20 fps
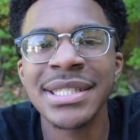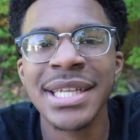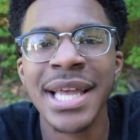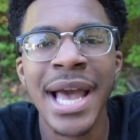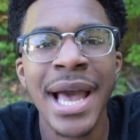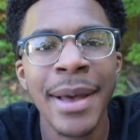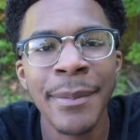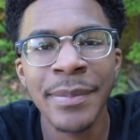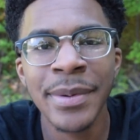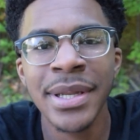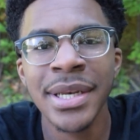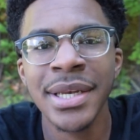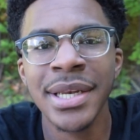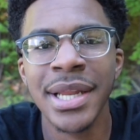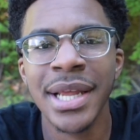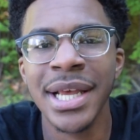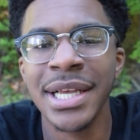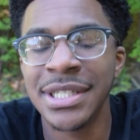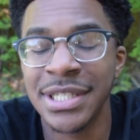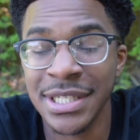to happen
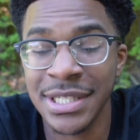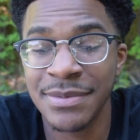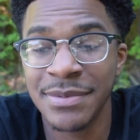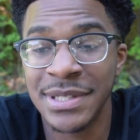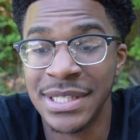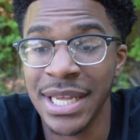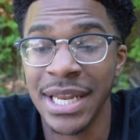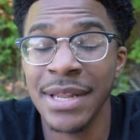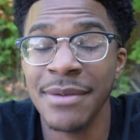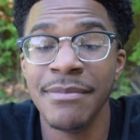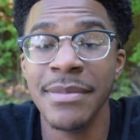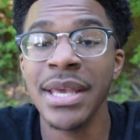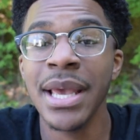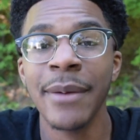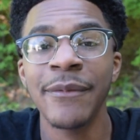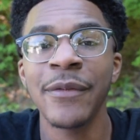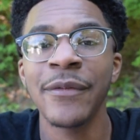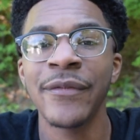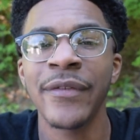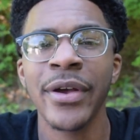is just setting me
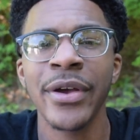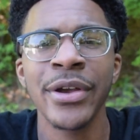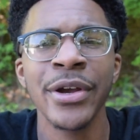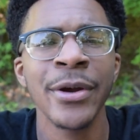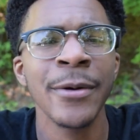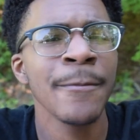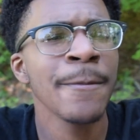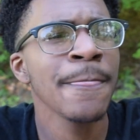up for failure,